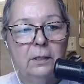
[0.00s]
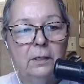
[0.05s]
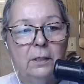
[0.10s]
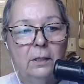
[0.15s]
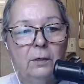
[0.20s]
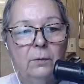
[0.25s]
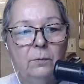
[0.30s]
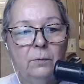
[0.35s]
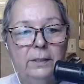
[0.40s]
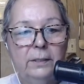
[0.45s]

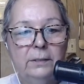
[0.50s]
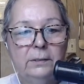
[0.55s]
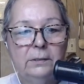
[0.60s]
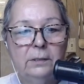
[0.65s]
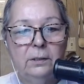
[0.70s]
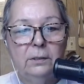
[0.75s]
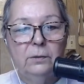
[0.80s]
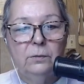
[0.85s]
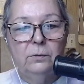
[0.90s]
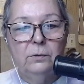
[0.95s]
ways
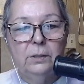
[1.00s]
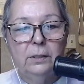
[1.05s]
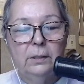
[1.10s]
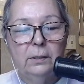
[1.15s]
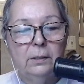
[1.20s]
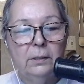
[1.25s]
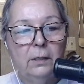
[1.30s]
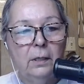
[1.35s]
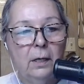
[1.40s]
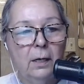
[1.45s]
that you
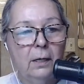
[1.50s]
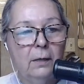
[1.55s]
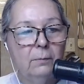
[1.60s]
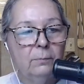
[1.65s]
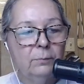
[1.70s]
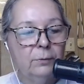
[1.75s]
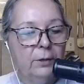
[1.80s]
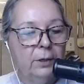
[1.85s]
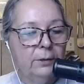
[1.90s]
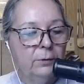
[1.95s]
can
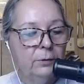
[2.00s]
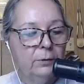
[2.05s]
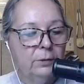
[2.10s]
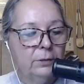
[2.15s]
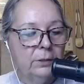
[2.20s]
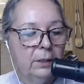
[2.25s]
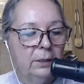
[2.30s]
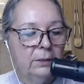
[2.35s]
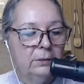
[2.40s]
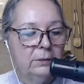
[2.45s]

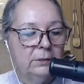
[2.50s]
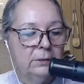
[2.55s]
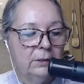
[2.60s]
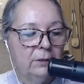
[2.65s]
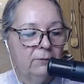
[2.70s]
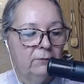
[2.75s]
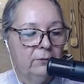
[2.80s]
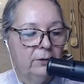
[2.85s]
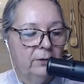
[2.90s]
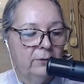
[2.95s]
prioritize
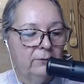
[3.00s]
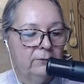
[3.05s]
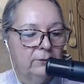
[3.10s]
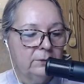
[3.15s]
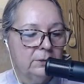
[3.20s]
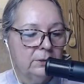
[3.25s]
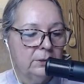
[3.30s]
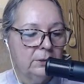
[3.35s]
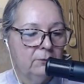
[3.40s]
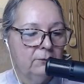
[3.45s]
self-love
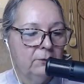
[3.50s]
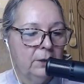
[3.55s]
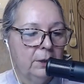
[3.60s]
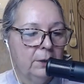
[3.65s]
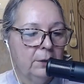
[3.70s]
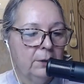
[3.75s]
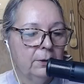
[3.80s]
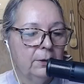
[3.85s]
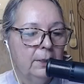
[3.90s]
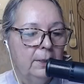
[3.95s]
and
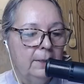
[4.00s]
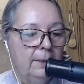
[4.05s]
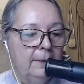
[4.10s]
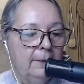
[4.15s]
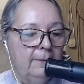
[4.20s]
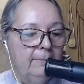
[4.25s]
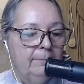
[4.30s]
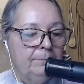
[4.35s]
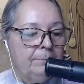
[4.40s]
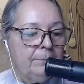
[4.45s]
self-care.
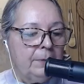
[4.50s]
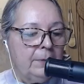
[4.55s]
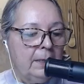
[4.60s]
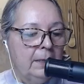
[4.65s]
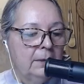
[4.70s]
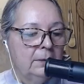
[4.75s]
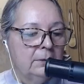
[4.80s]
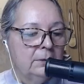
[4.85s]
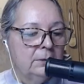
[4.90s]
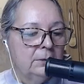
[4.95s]

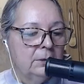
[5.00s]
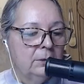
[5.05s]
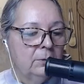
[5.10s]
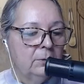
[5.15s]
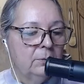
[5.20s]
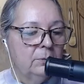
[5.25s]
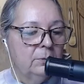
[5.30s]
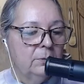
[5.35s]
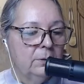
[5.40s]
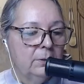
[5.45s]
And
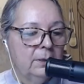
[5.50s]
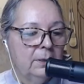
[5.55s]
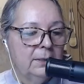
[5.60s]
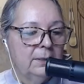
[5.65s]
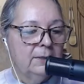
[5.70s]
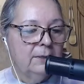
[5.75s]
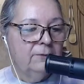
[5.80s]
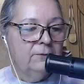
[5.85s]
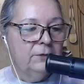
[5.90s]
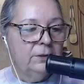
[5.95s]
so I
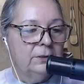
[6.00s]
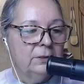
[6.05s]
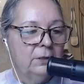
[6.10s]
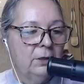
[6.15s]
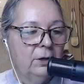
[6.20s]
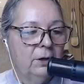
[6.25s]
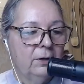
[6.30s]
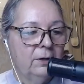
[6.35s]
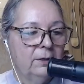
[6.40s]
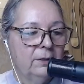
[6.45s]
love this
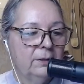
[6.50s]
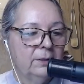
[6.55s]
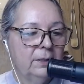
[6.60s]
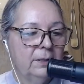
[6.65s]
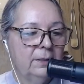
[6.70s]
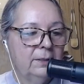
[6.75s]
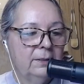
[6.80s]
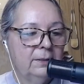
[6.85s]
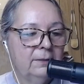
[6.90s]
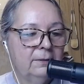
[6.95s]
card
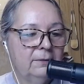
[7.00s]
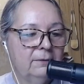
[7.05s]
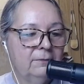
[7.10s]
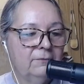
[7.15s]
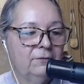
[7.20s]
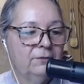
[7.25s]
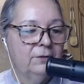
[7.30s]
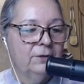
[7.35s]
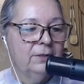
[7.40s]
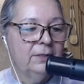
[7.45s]

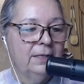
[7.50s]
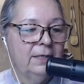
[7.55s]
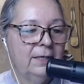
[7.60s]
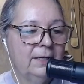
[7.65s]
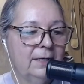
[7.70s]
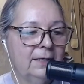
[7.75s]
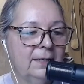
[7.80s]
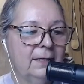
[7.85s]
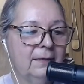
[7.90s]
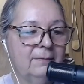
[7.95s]
for today. I
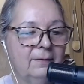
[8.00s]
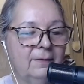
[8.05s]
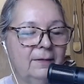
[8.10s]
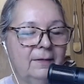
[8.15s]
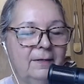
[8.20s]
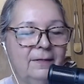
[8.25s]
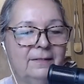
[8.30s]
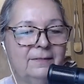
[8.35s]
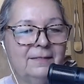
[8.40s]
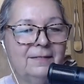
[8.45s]
can't,
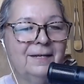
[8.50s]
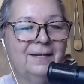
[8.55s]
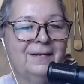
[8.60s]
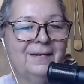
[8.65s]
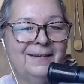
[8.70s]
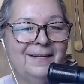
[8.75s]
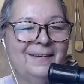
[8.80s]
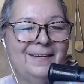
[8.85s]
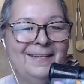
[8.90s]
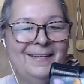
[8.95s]
it's
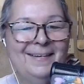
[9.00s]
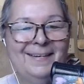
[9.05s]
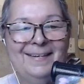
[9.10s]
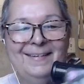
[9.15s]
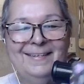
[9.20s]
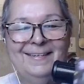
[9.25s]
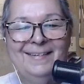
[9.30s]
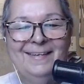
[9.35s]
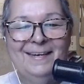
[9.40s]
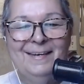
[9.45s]
like,
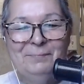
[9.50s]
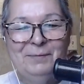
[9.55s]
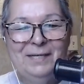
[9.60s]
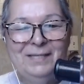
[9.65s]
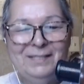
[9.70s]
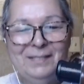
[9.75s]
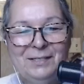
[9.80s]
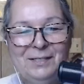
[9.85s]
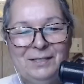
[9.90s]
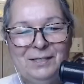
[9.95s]
you can't make
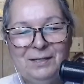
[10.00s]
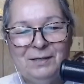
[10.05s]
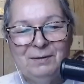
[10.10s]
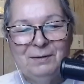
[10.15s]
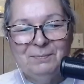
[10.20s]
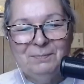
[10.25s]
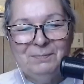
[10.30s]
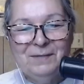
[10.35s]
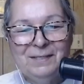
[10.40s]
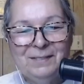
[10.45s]
this shit up
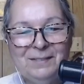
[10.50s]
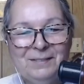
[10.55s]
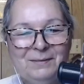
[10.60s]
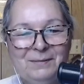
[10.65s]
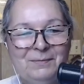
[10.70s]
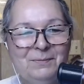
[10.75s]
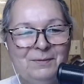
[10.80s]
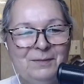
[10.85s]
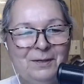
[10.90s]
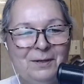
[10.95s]
because
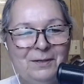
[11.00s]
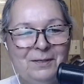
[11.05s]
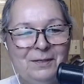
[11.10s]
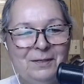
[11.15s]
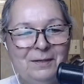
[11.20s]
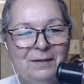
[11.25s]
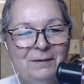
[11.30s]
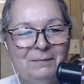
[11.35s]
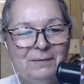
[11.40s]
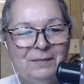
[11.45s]
Tanya
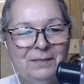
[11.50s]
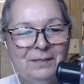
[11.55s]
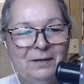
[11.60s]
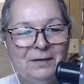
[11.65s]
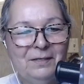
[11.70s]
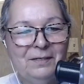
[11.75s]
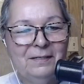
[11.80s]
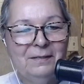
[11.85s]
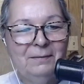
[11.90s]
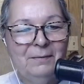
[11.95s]
and I have been
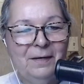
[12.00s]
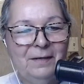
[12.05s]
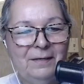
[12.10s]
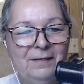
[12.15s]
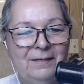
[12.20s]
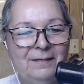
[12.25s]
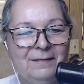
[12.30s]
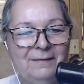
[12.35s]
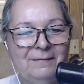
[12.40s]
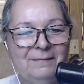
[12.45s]
talking about
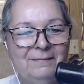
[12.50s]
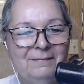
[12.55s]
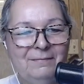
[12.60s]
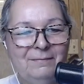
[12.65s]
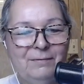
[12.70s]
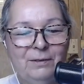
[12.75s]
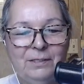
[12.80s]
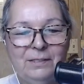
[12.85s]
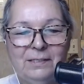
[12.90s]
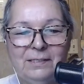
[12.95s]
it and
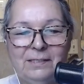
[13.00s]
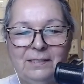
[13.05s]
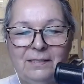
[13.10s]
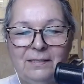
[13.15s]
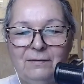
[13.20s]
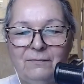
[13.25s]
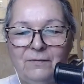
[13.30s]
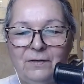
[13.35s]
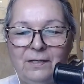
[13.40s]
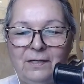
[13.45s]
we just did
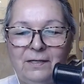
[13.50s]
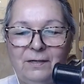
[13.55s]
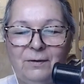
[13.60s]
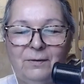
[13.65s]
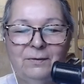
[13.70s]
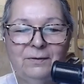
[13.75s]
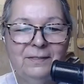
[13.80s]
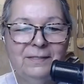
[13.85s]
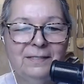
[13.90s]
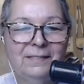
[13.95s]
the
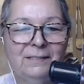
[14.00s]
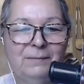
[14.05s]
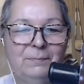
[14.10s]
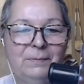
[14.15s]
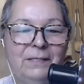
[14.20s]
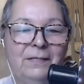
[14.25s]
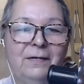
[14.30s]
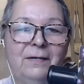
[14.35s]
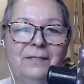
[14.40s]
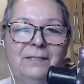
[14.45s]
video and it's
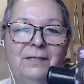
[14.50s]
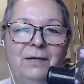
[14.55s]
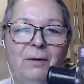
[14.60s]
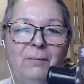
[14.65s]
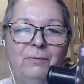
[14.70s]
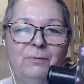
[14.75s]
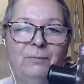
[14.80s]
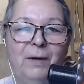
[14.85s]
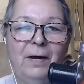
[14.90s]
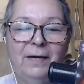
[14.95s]
been on top
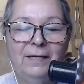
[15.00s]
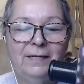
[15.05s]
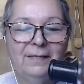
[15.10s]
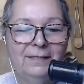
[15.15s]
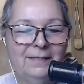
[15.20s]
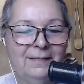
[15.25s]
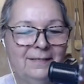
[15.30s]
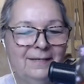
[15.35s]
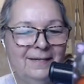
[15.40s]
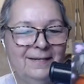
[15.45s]
of mind
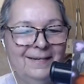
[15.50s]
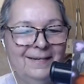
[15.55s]
and